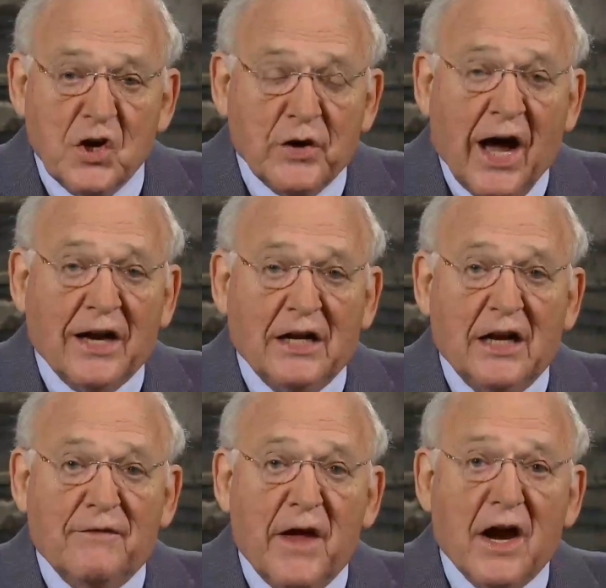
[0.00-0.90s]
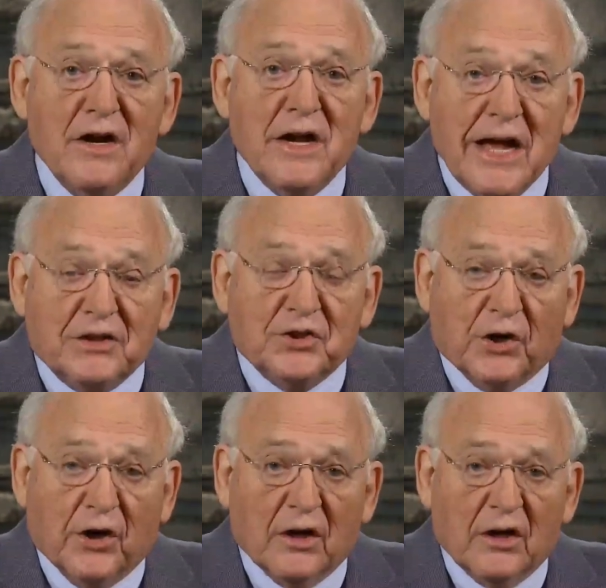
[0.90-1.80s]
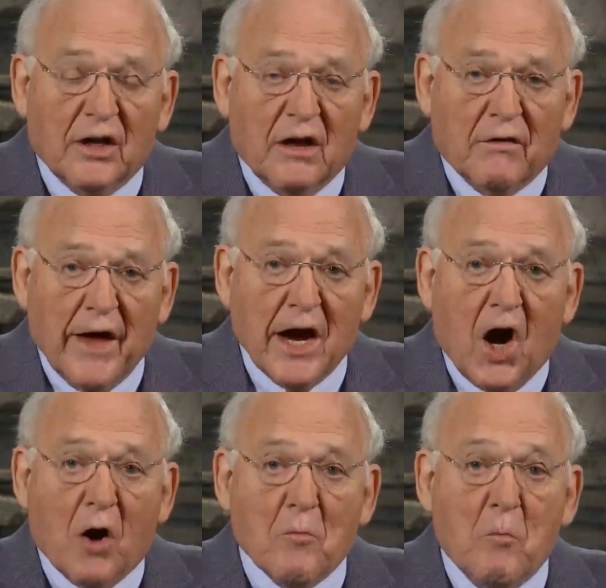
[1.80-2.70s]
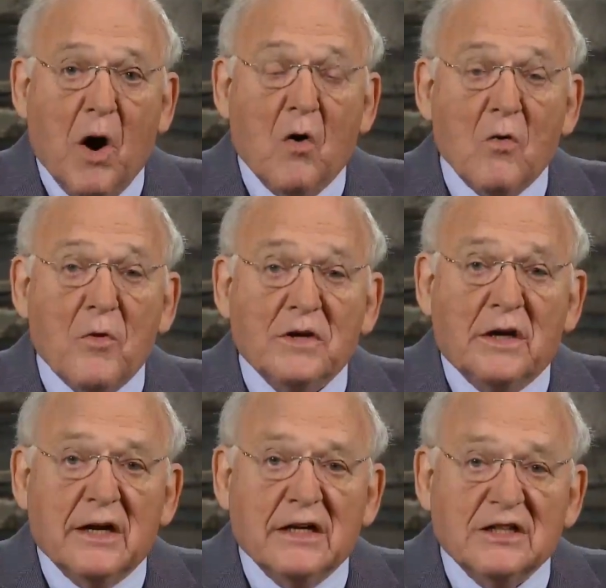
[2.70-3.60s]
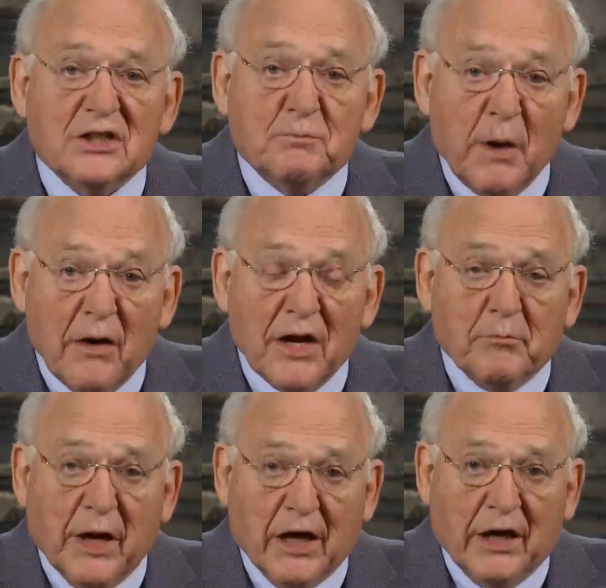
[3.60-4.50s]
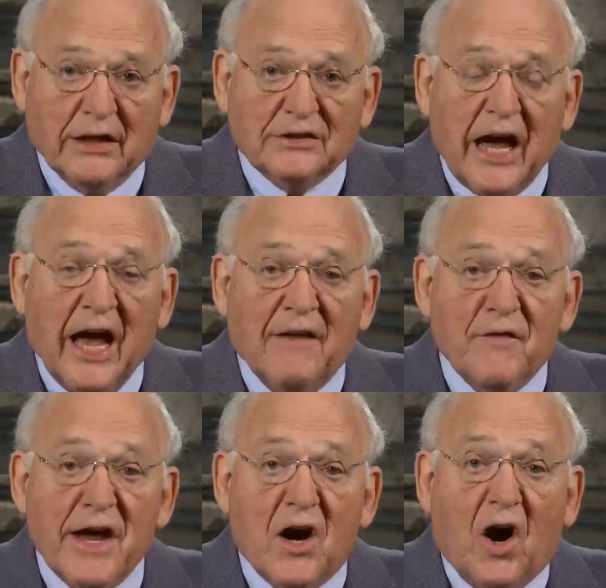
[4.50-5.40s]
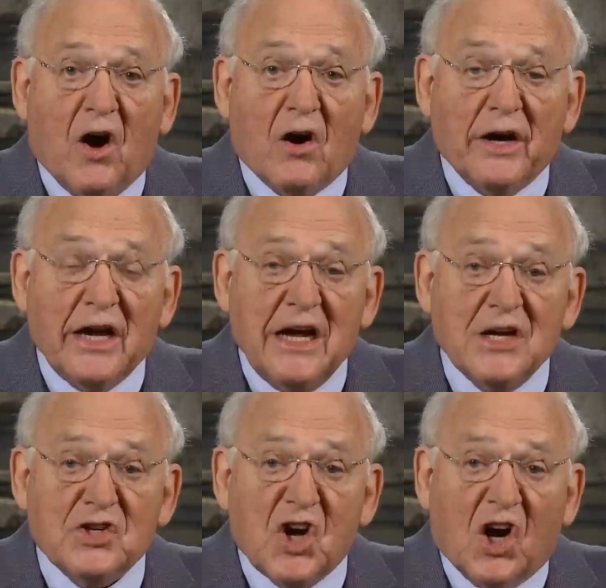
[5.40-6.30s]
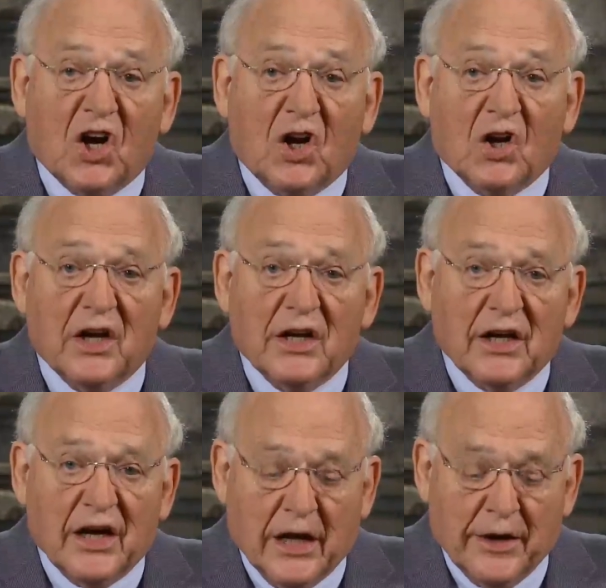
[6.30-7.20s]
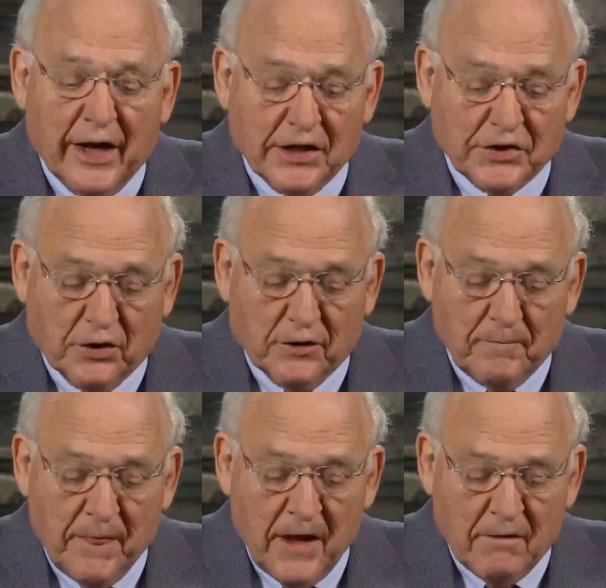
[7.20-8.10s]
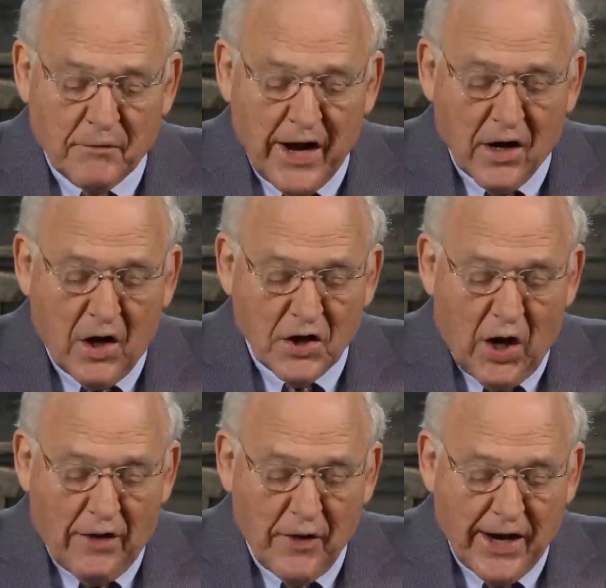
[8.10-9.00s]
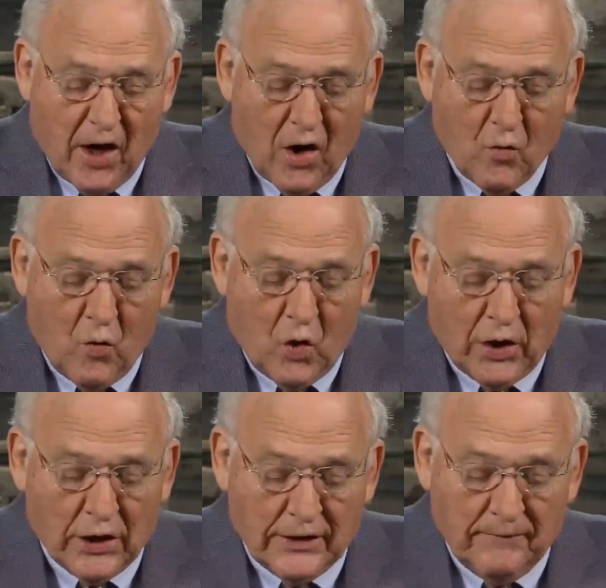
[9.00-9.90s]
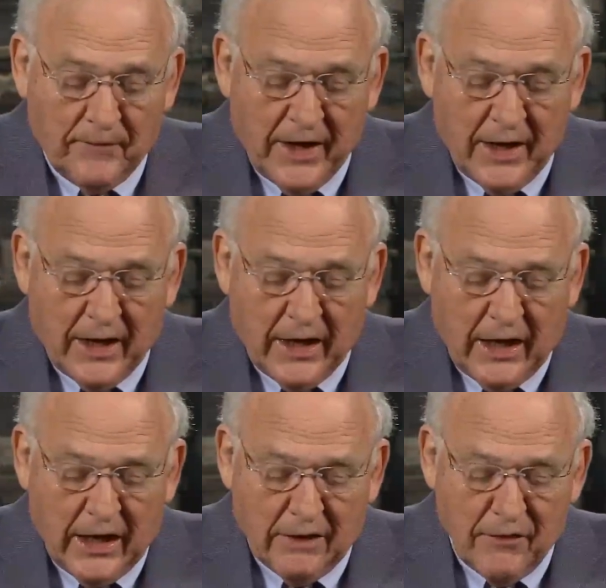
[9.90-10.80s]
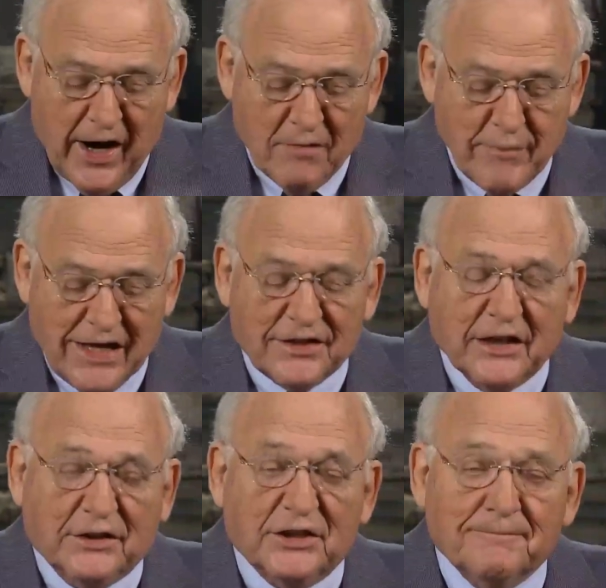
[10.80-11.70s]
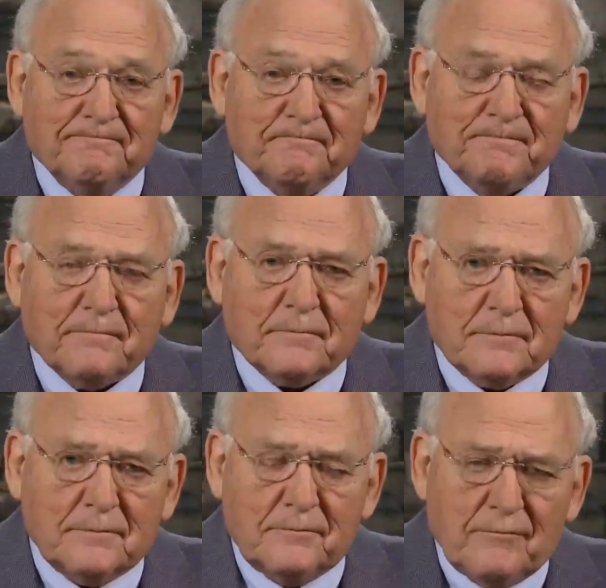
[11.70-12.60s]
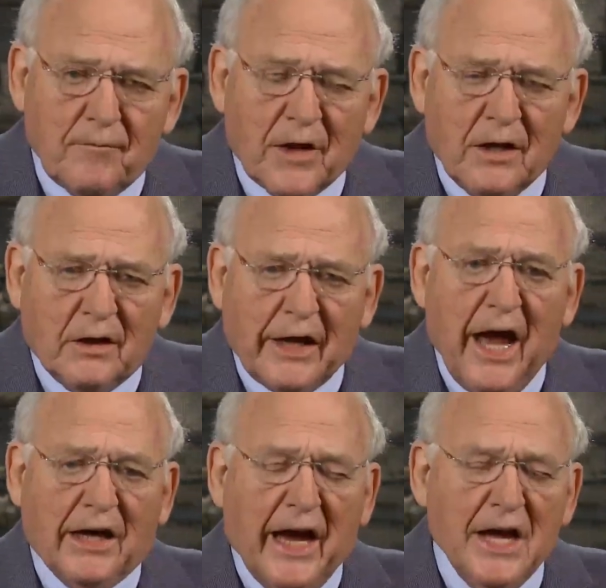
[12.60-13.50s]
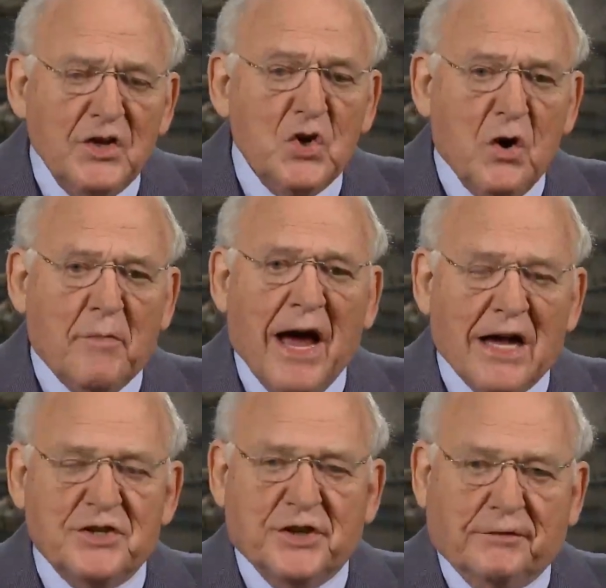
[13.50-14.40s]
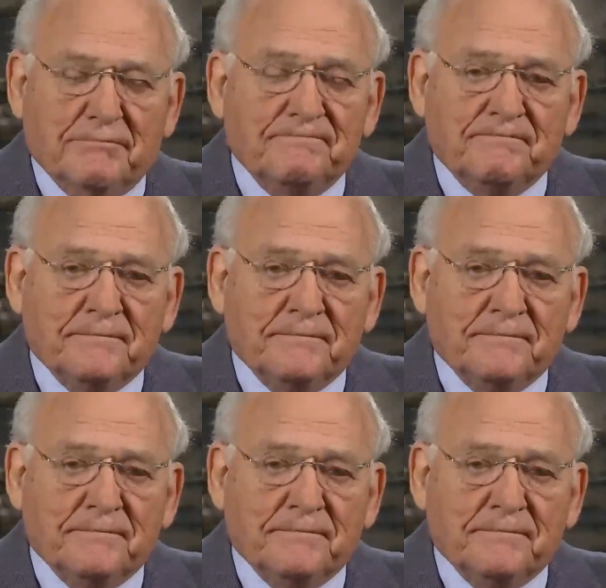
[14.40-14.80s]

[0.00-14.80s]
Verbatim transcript: united in their nature. They are both spirit beings and they are eternal in nature. They are, uh, they are one in their message. Can, can you imagine